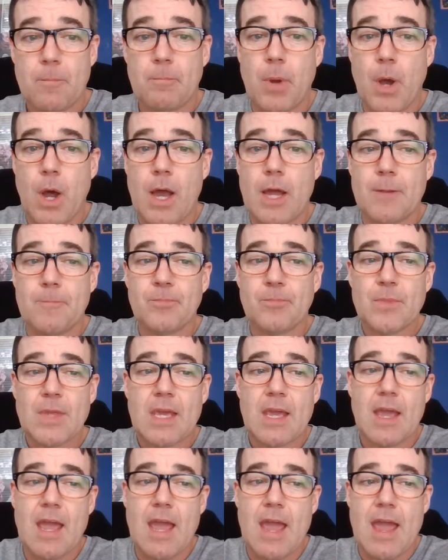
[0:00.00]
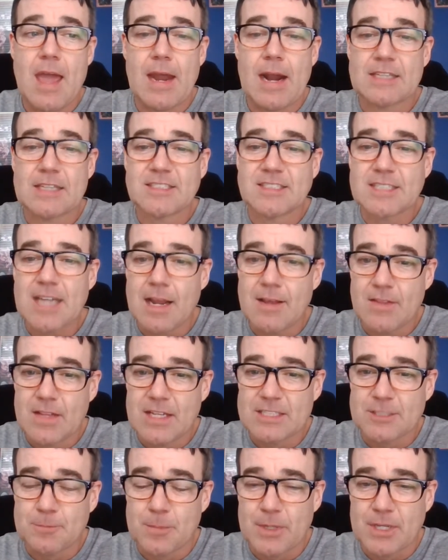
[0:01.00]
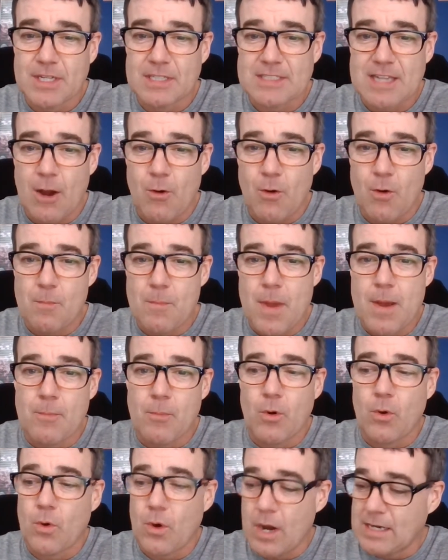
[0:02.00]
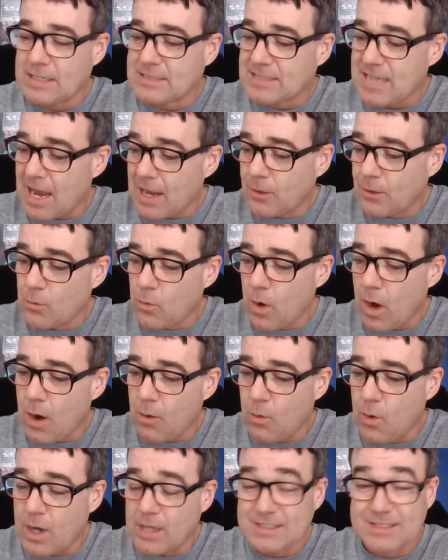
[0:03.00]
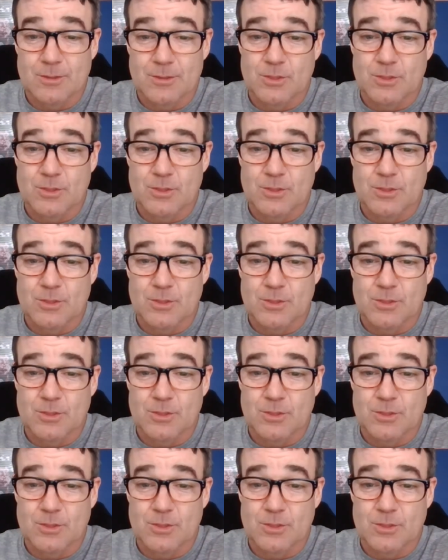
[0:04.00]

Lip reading: But, and I say this because I remember exactly where I was.